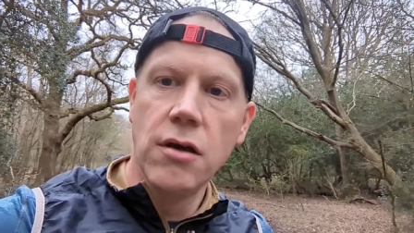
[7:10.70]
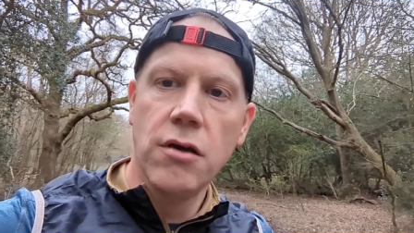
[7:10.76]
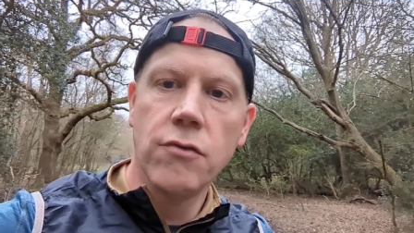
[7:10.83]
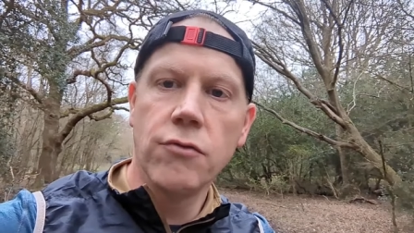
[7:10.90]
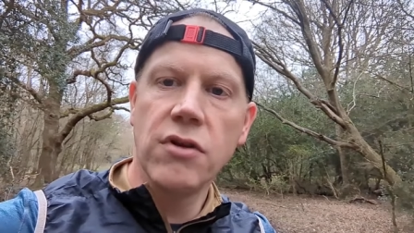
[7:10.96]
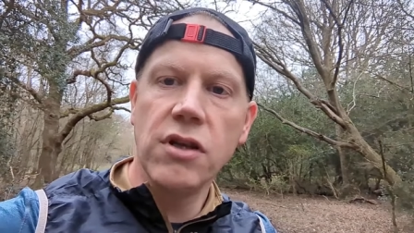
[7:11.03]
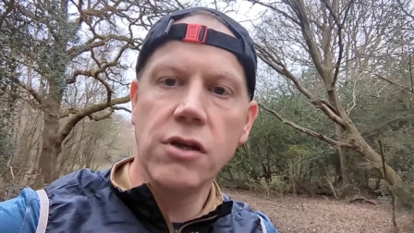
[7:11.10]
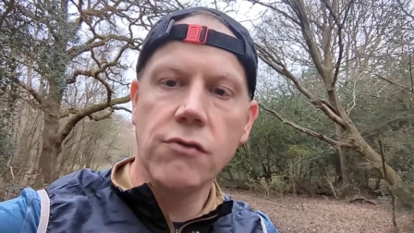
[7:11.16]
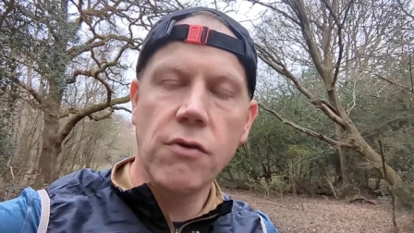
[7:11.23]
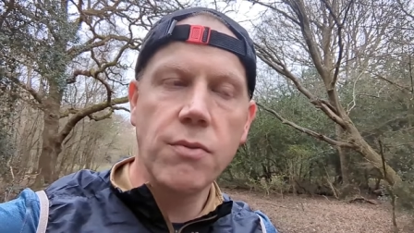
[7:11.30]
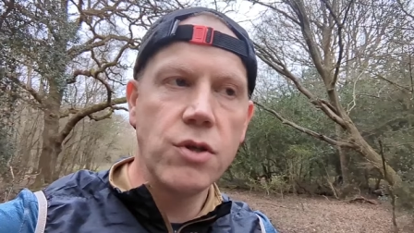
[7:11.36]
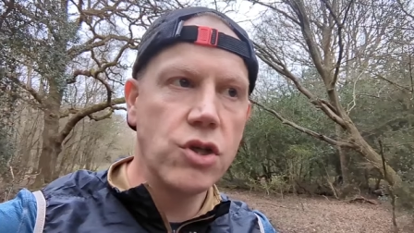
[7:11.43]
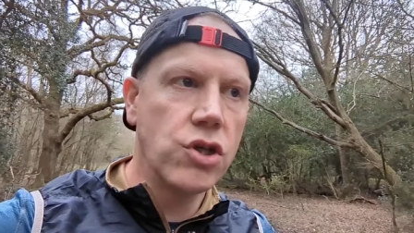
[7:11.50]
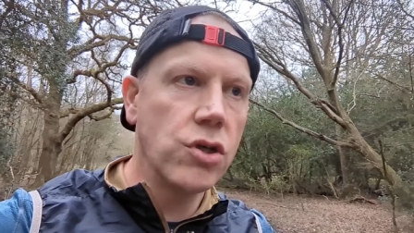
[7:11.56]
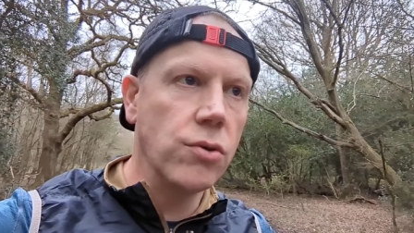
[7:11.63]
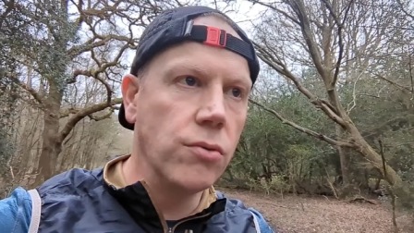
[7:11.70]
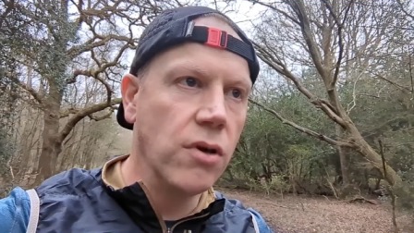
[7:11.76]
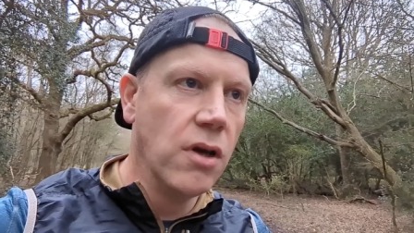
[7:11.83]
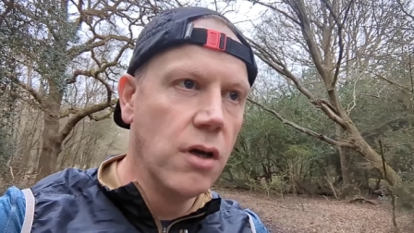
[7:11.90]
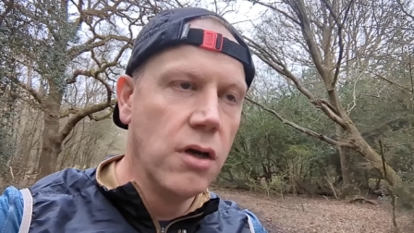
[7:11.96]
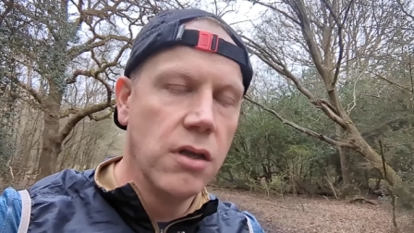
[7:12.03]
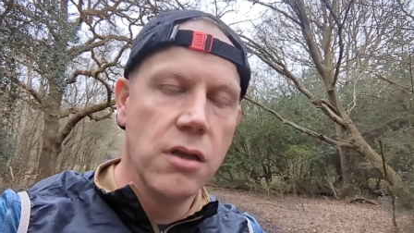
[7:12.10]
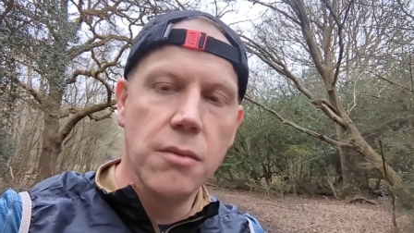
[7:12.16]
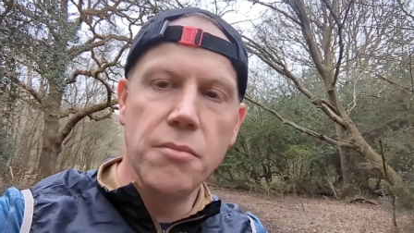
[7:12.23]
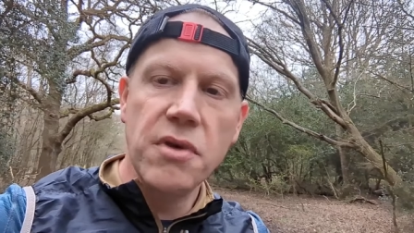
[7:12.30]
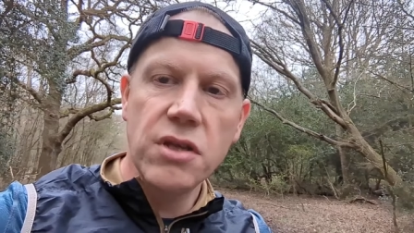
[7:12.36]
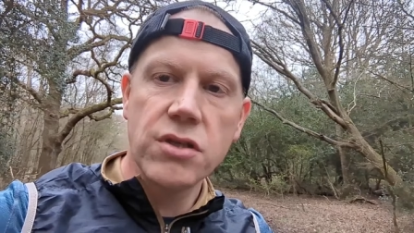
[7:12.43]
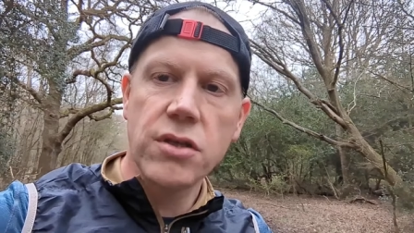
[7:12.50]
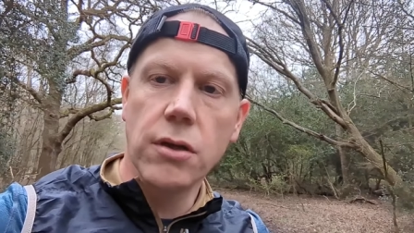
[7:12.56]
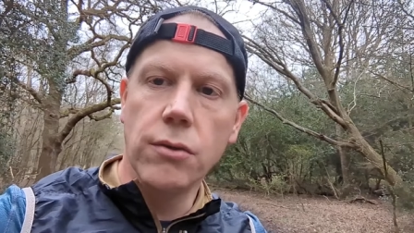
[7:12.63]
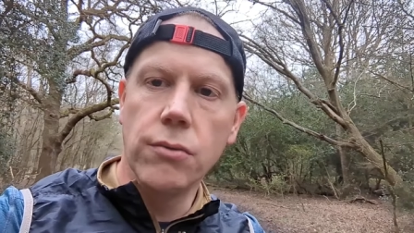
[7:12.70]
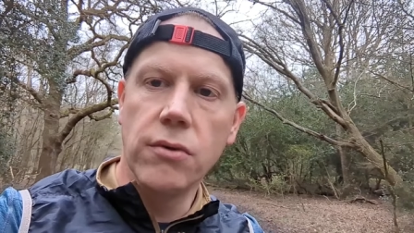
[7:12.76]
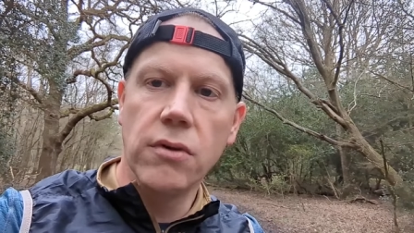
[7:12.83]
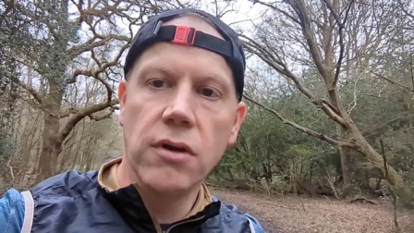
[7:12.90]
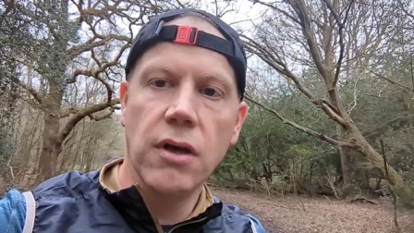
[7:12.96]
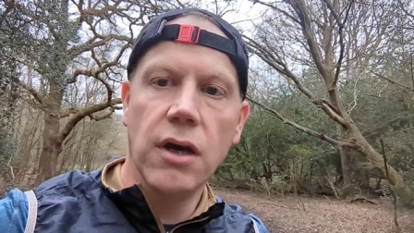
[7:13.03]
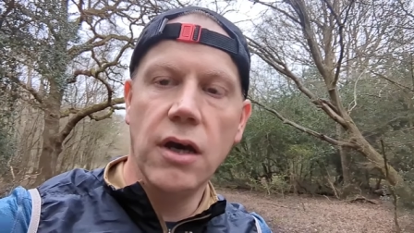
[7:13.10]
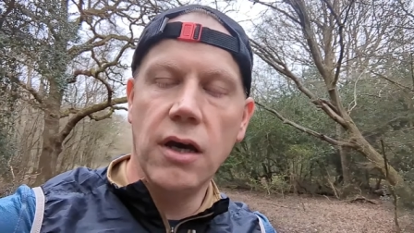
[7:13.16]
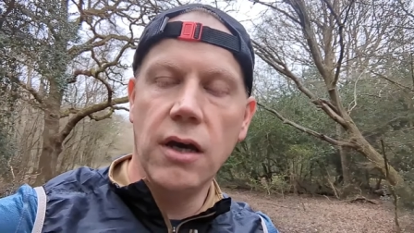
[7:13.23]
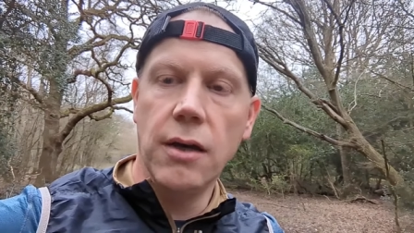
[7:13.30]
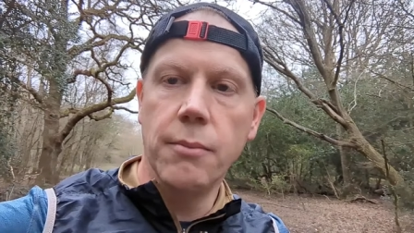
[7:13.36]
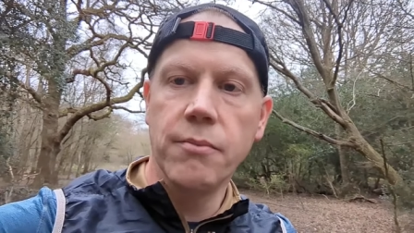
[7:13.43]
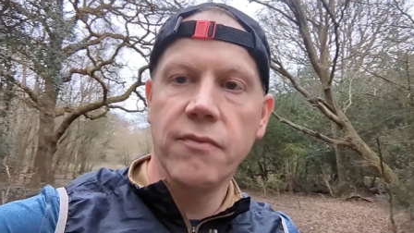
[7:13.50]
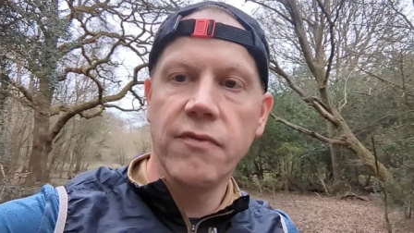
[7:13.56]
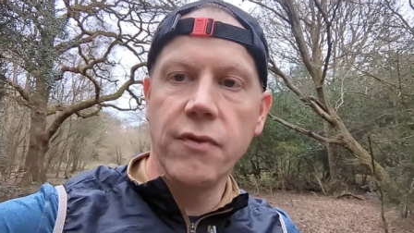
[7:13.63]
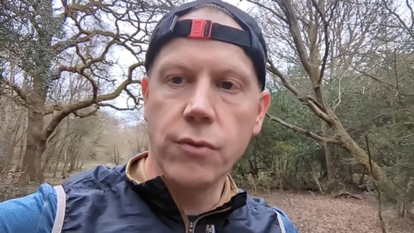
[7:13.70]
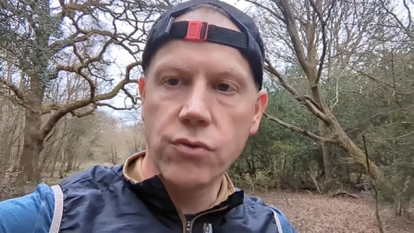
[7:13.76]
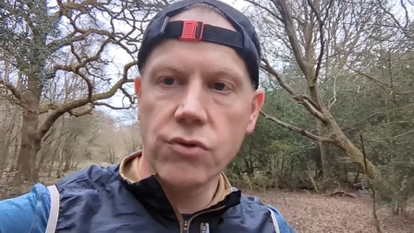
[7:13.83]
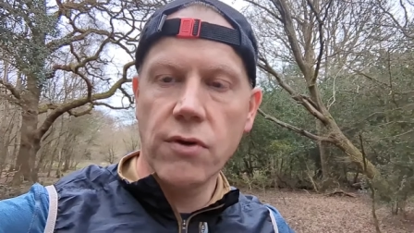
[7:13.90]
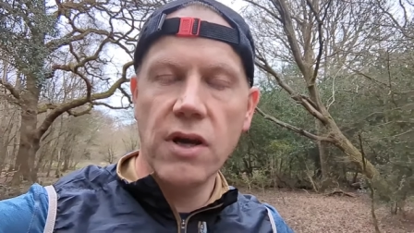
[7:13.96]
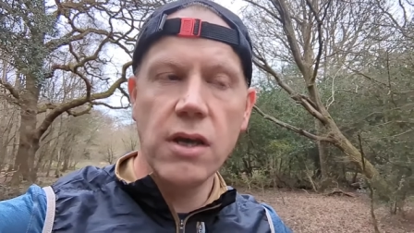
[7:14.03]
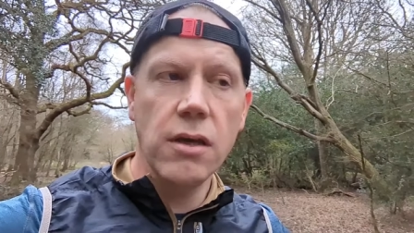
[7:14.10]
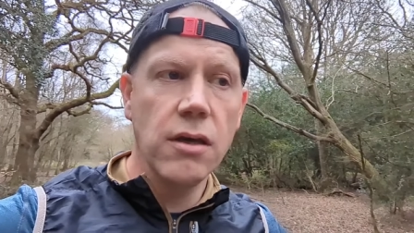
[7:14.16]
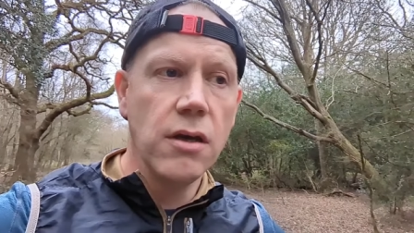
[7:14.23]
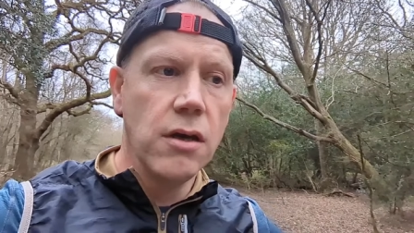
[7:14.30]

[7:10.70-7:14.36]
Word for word: really grippy shoe. The midsole um, feels great,